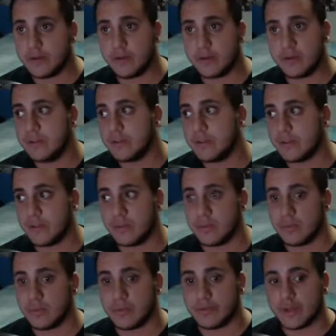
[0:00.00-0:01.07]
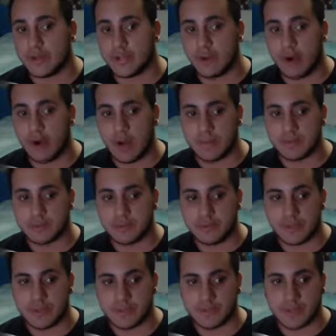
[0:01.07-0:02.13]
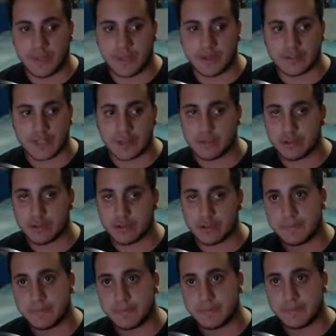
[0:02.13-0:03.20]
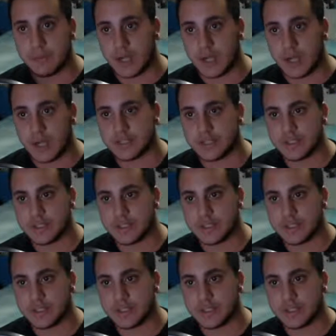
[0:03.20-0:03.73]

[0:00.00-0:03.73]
There were like no opportunities for that because I was always being watched.